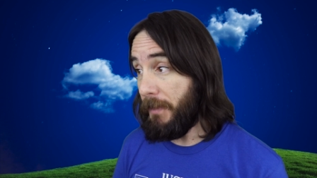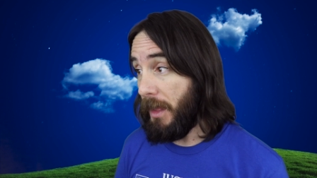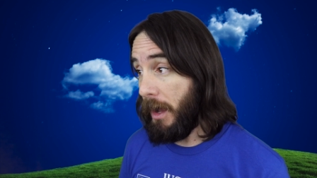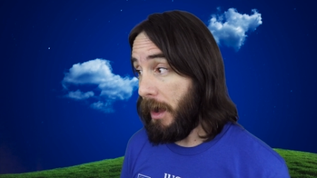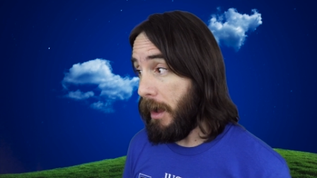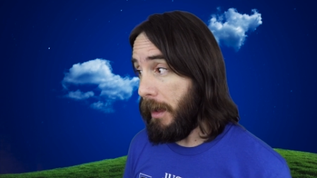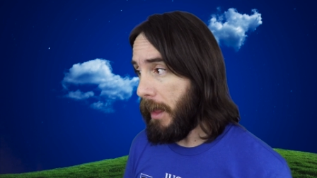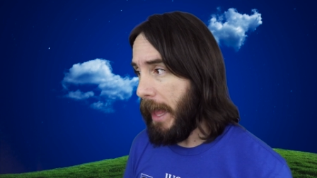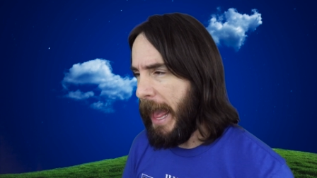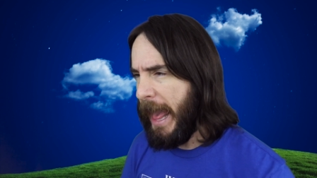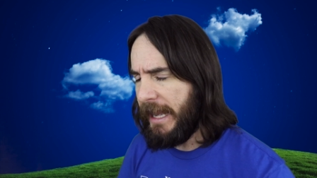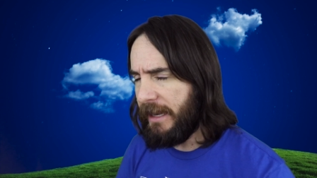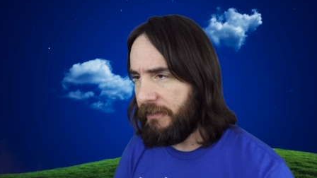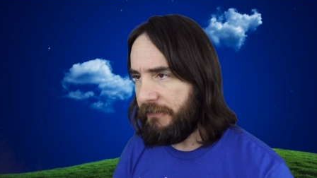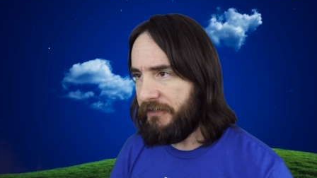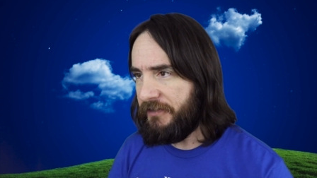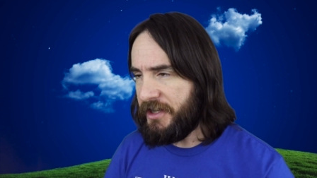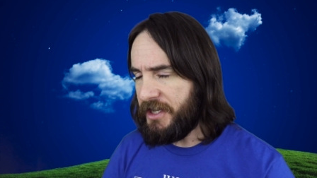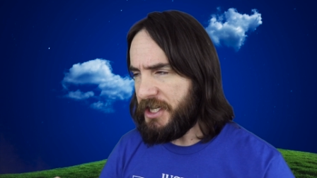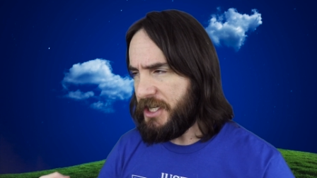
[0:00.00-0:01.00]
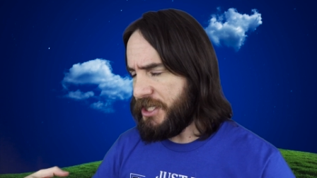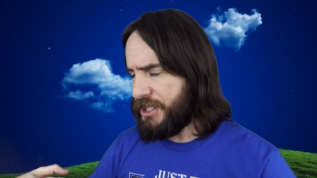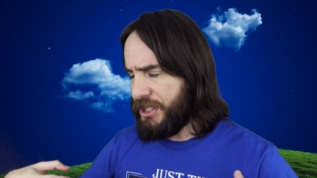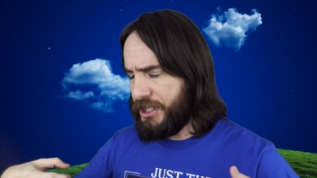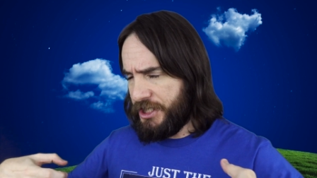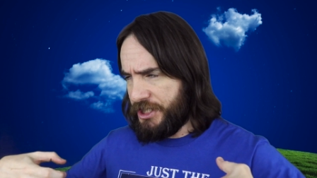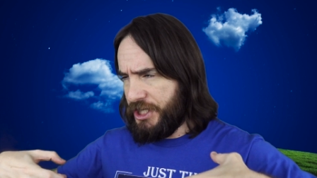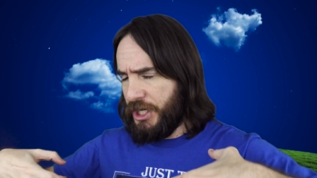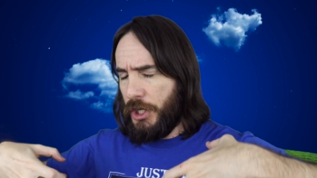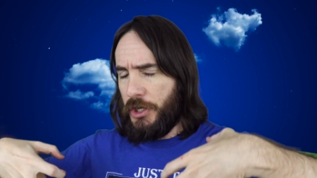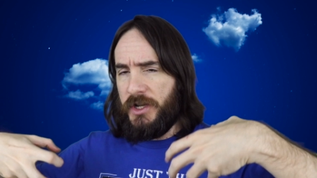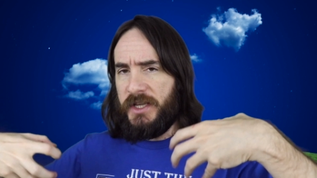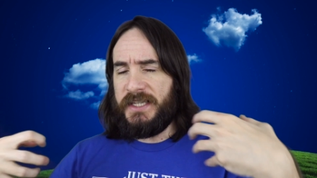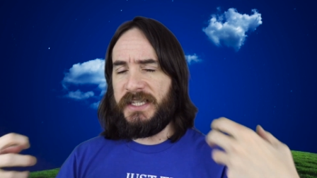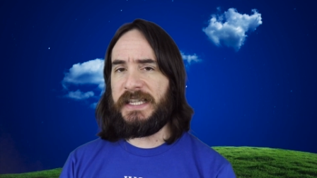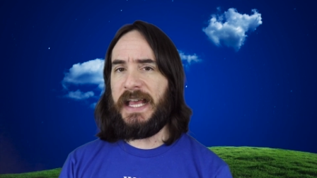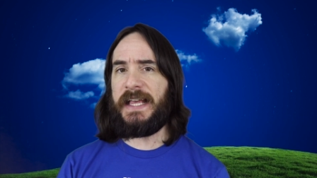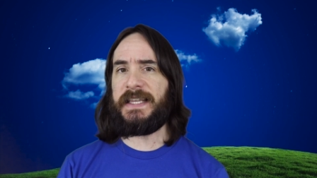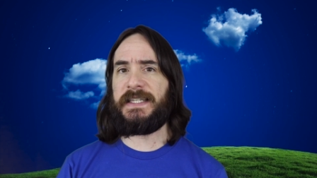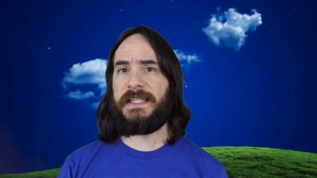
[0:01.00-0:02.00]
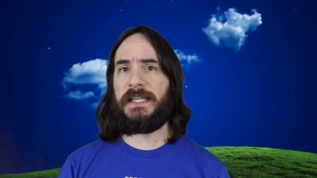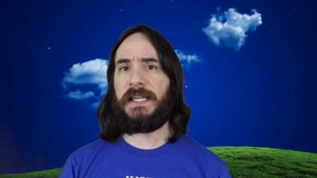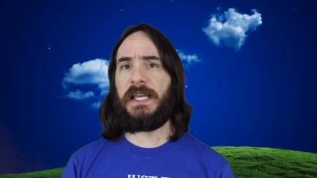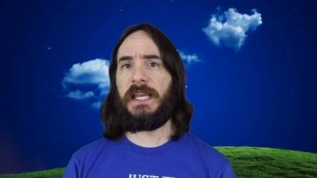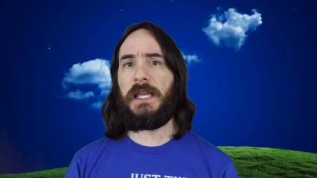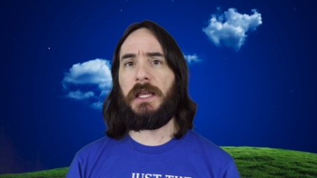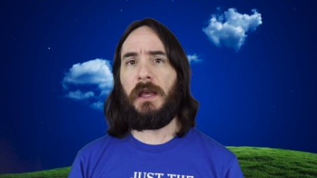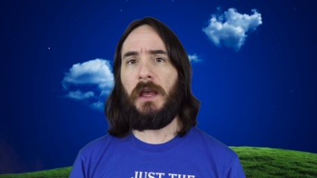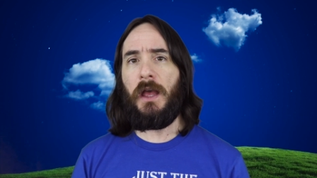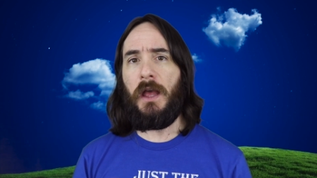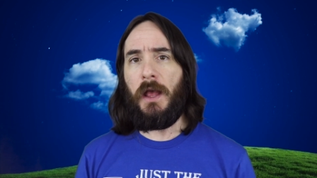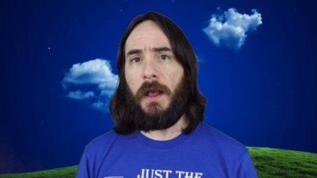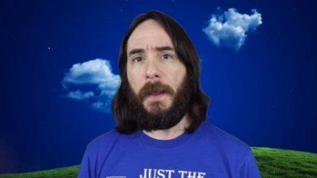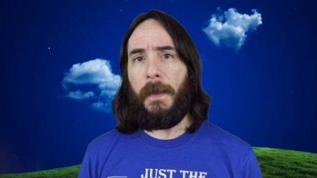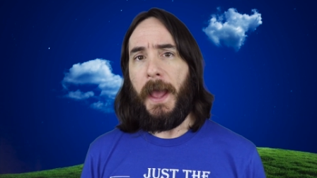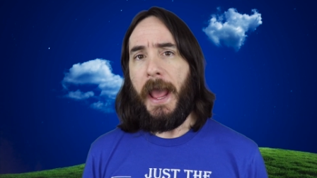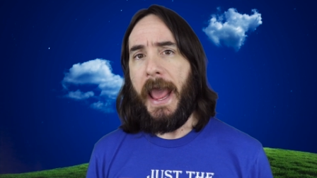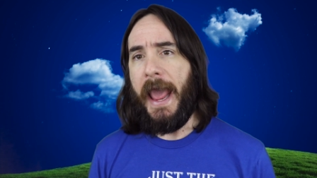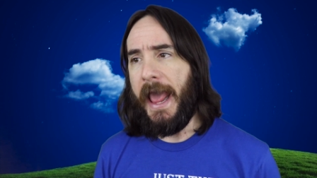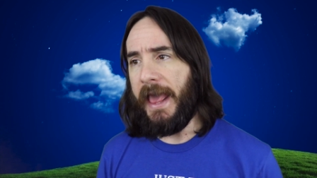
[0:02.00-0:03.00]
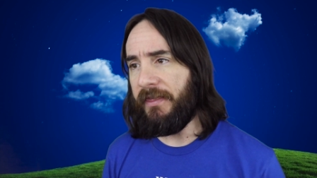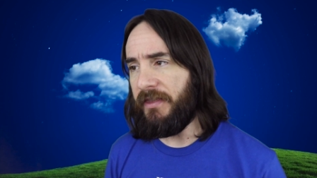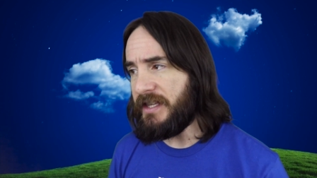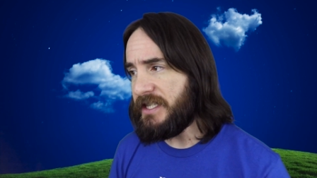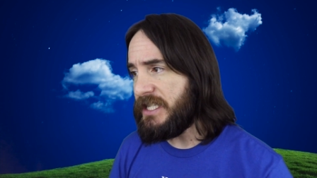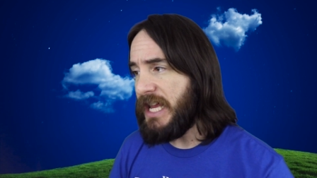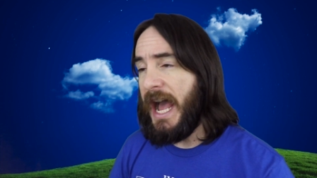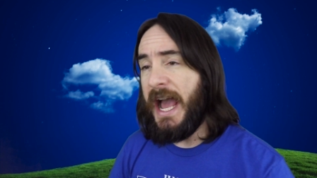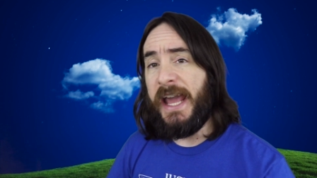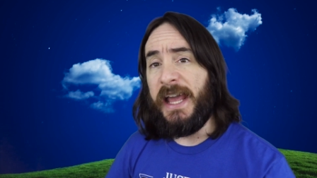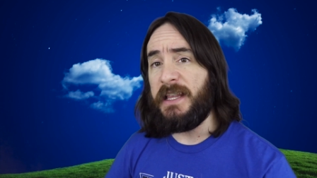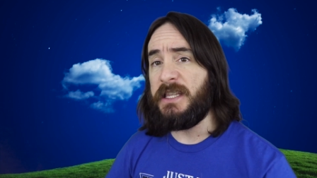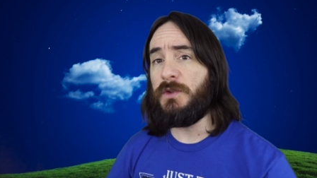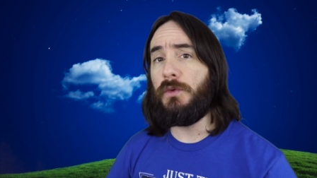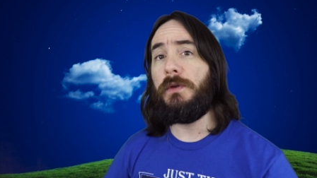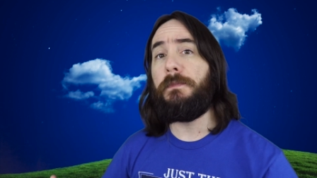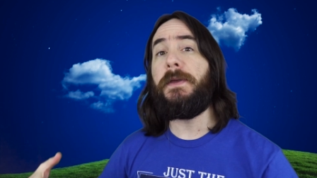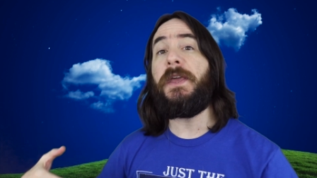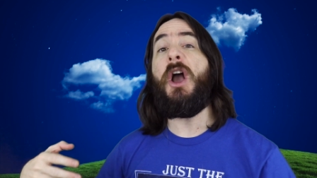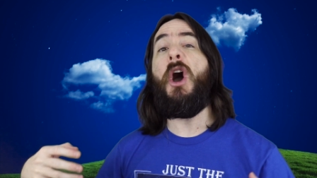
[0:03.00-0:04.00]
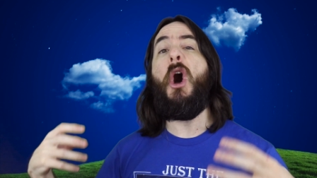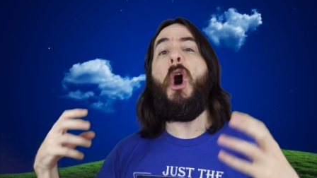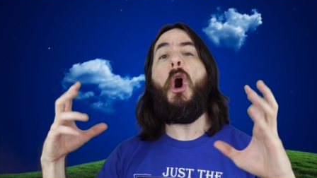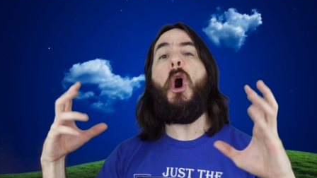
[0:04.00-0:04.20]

out of sheer necessity, and science would be